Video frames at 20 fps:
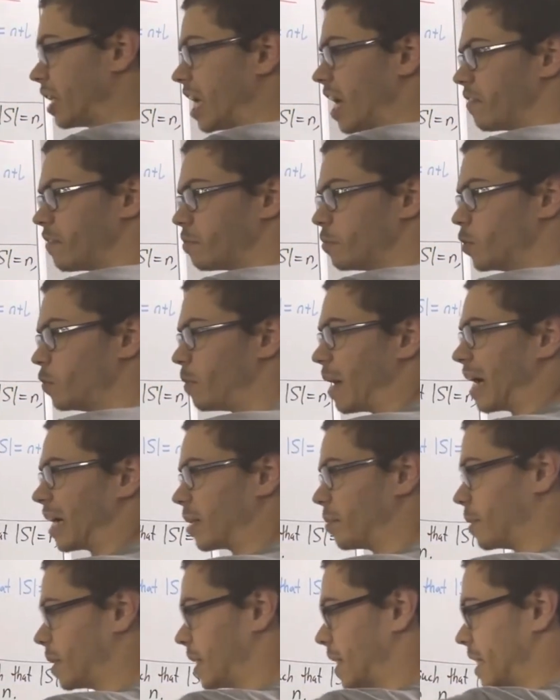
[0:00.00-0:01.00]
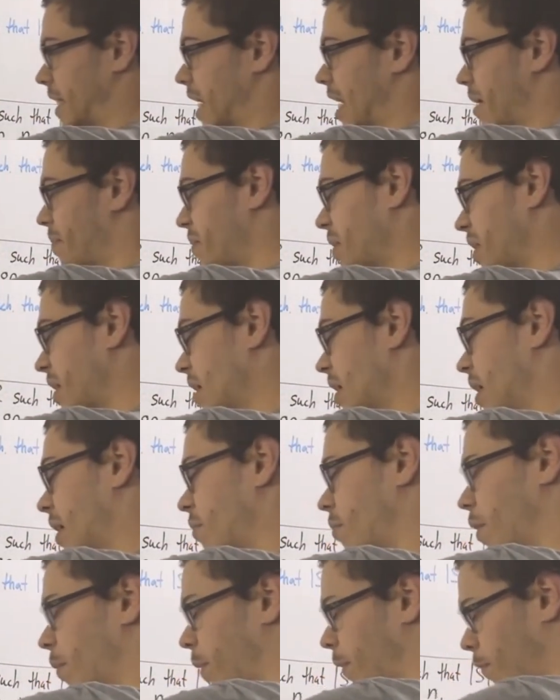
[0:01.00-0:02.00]
have to move back into the top,
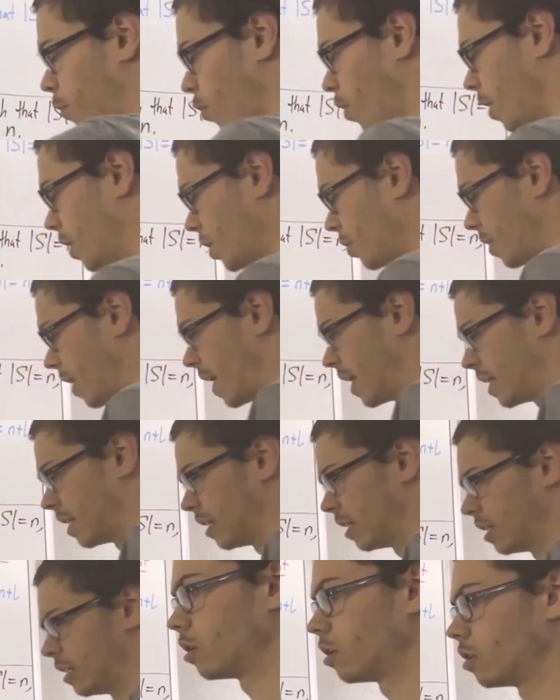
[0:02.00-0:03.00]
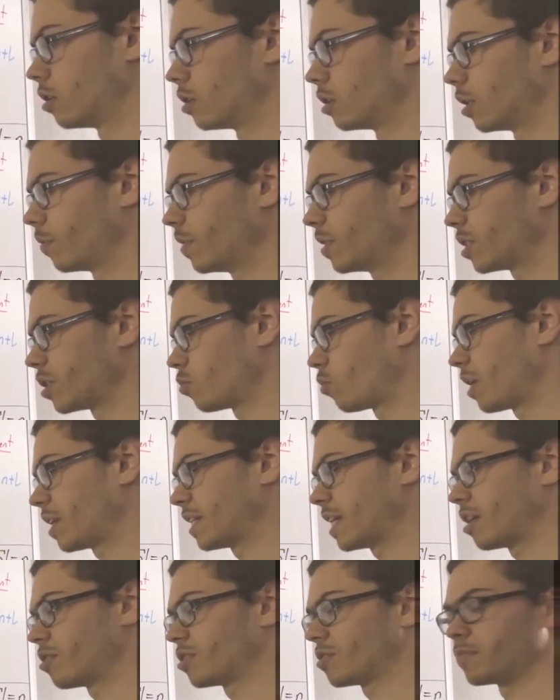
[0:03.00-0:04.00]
but before we do that, let me just write
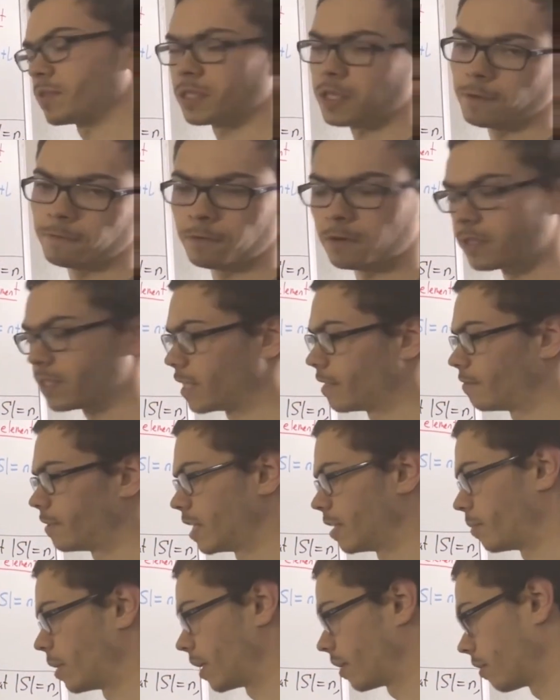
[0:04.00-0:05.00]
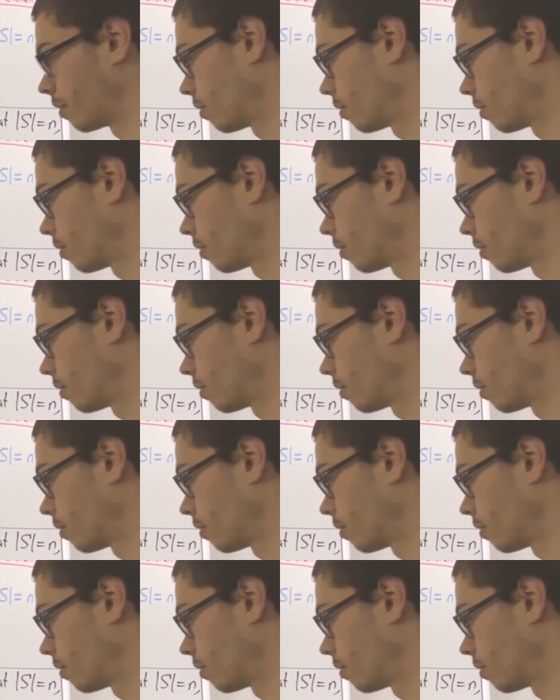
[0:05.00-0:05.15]
down some stuff for safekeeping.